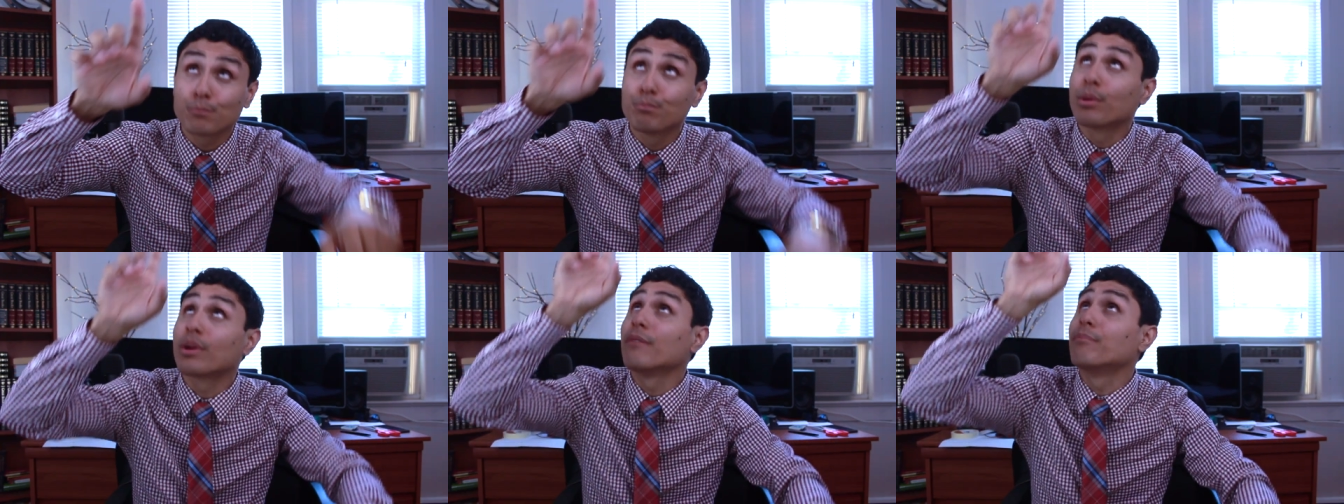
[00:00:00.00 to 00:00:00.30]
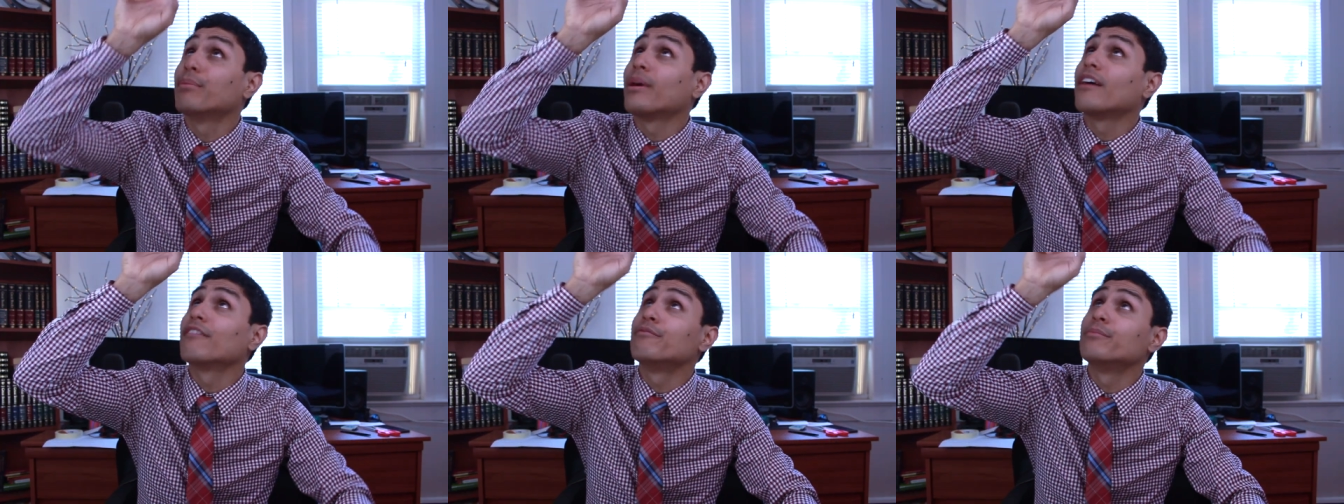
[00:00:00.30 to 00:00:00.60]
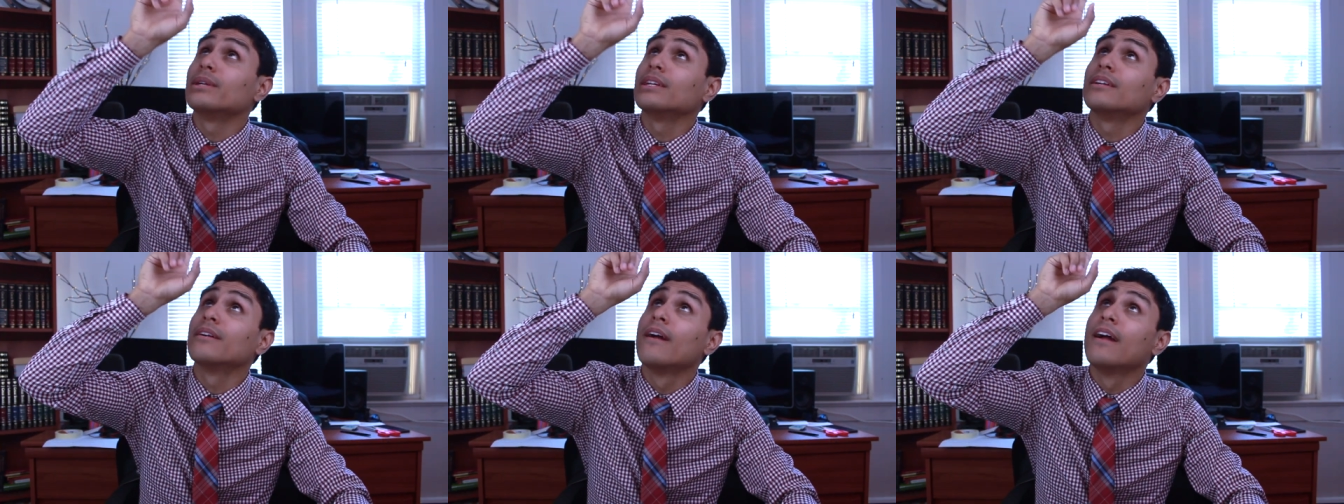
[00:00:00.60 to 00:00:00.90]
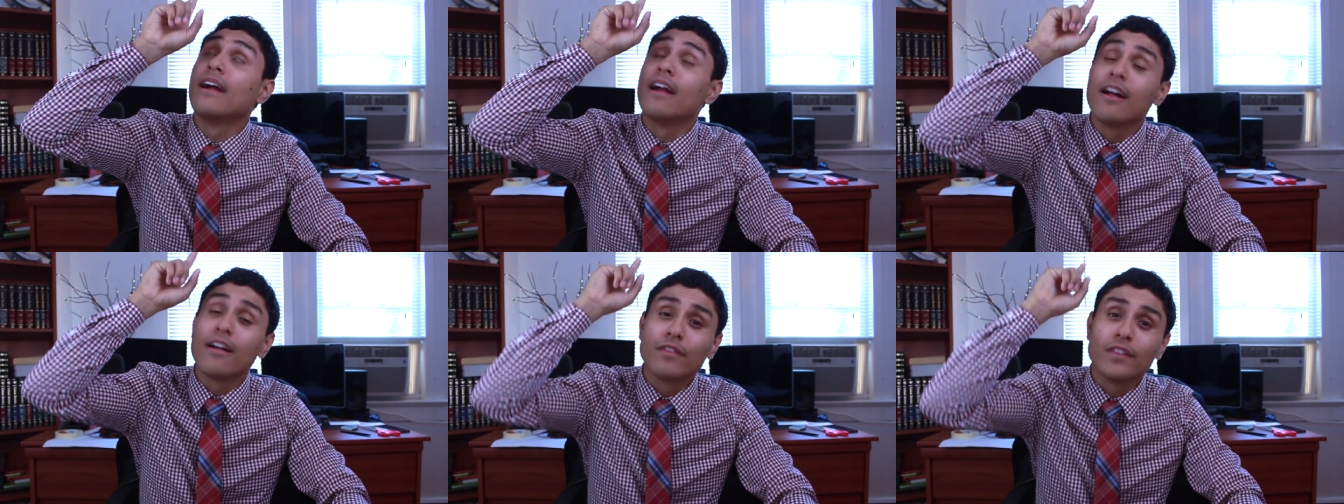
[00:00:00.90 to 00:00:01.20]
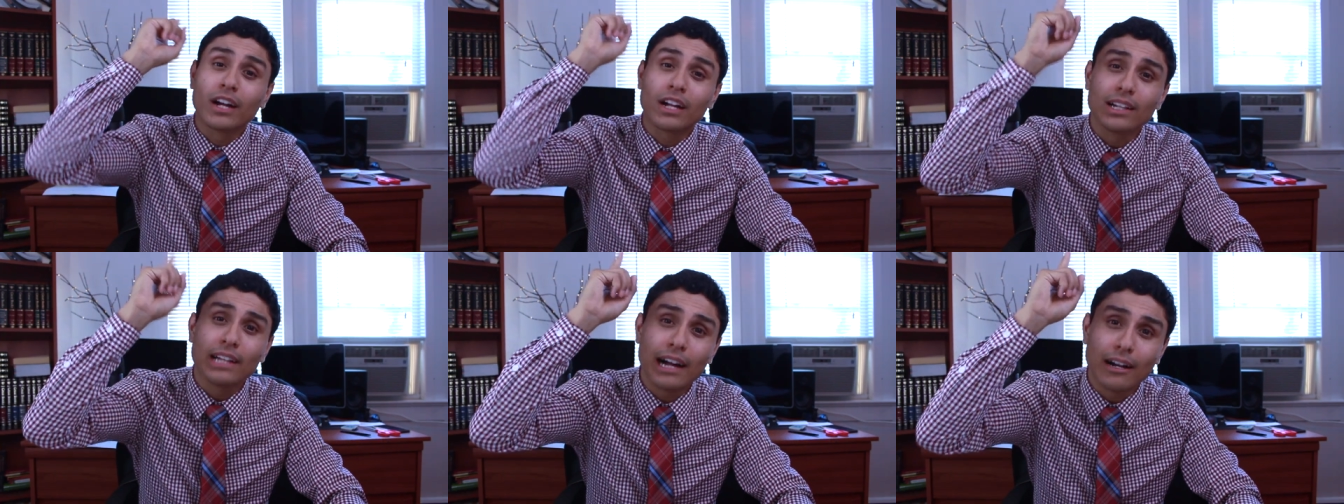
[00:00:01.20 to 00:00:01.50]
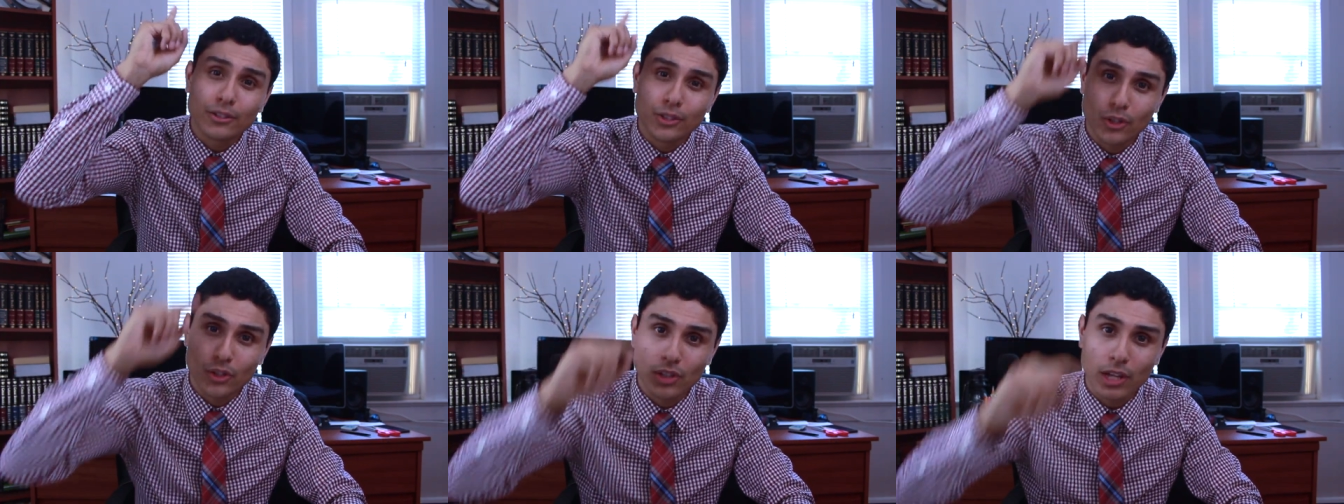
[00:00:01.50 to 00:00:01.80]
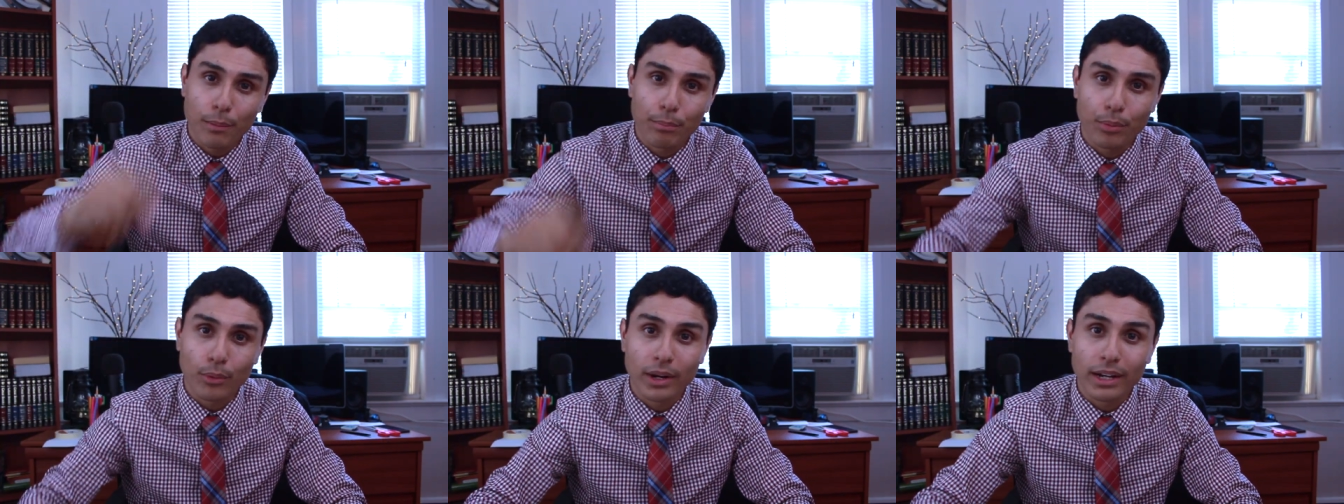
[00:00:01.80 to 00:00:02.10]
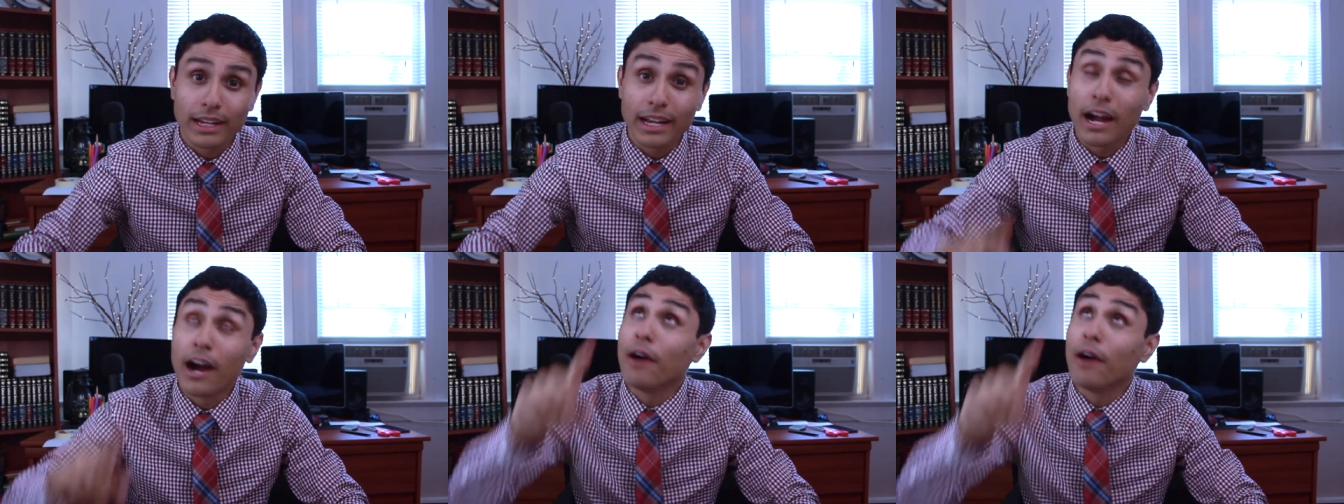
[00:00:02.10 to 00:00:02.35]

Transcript: but above me, the clouds are separating.